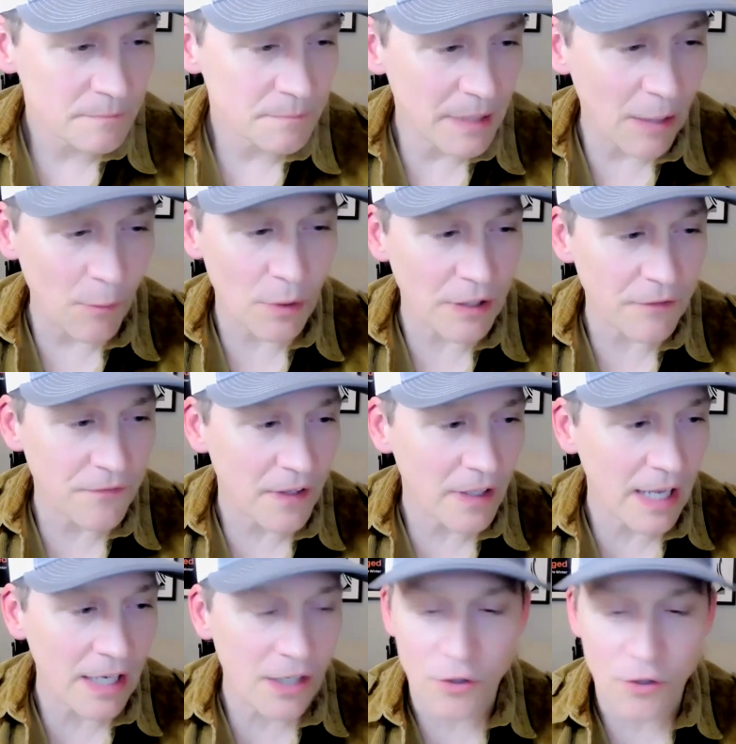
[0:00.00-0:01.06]
but I really felt
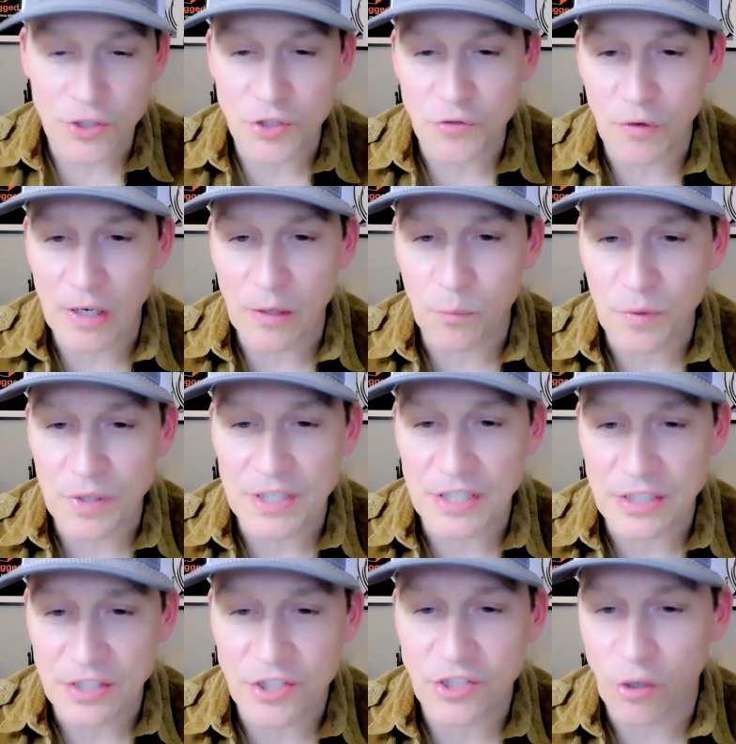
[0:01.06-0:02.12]
like her strength was
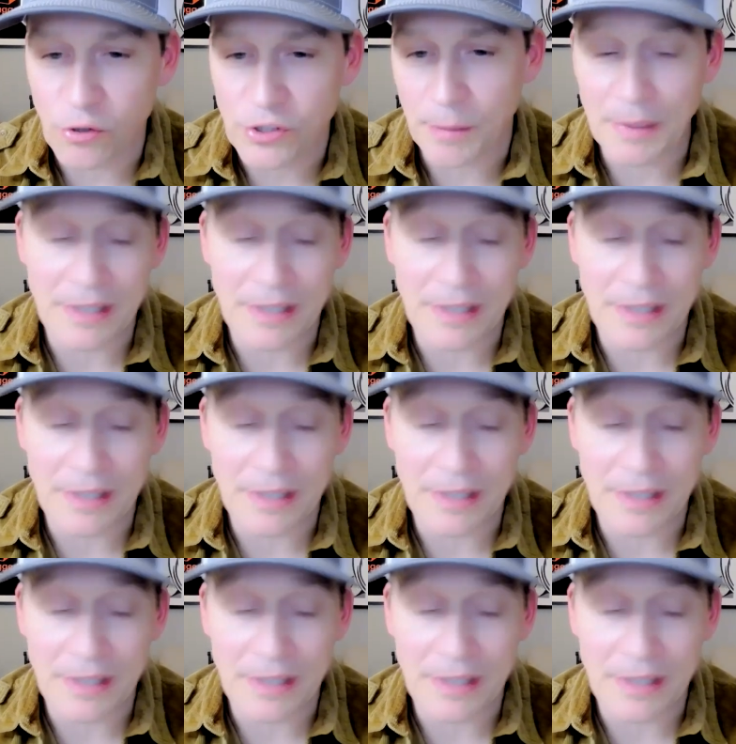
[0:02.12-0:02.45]
in social.